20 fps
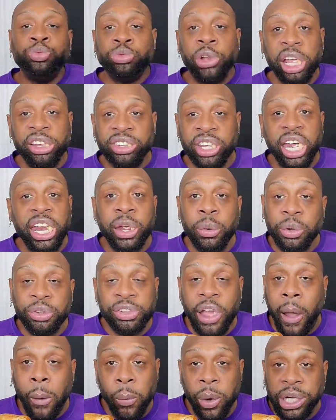he said he
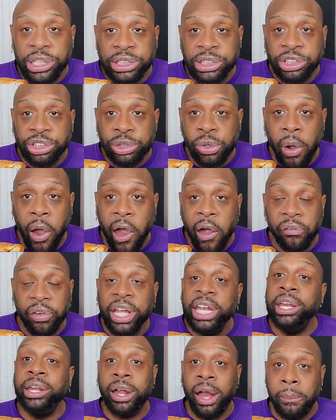was not ready to have
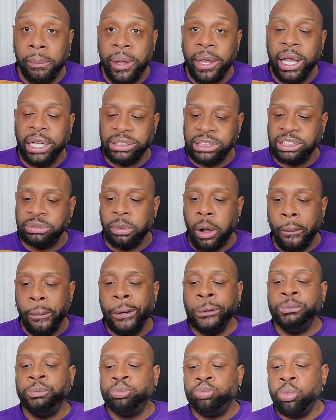any comment at this
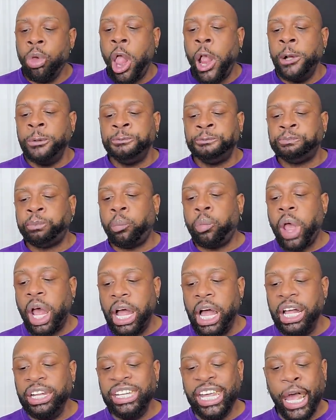moment
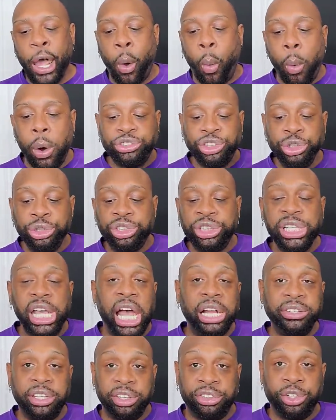and that what you
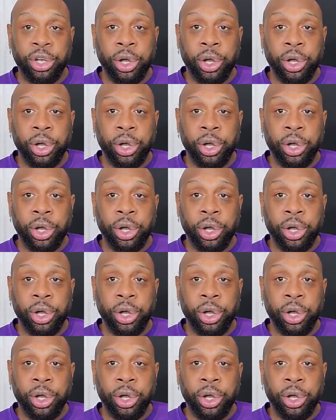see out there